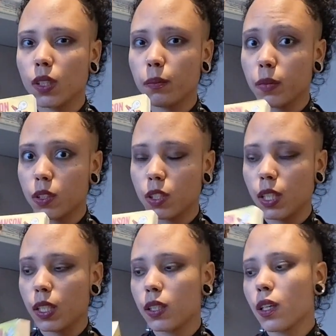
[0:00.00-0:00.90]
Much
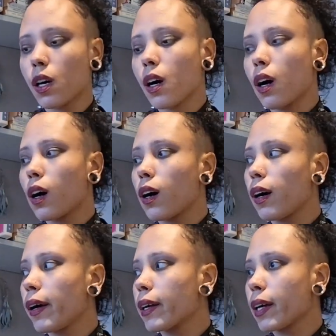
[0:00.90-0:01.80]
needed.
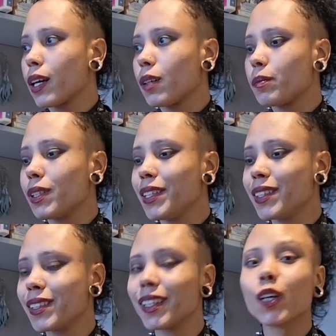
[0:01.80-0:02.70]
I am
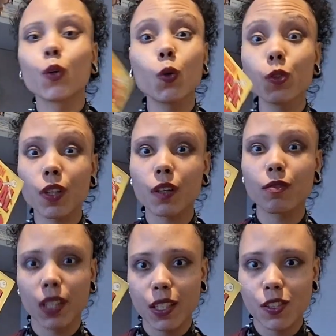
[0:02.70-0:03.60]
Also, in
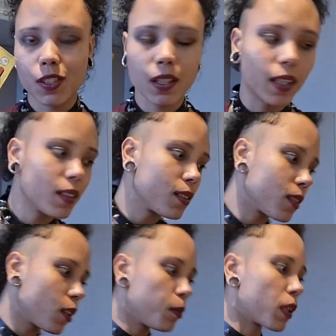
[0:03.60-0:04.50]
relation to this,
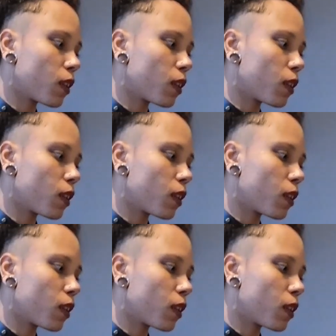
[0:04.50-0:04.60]
oh my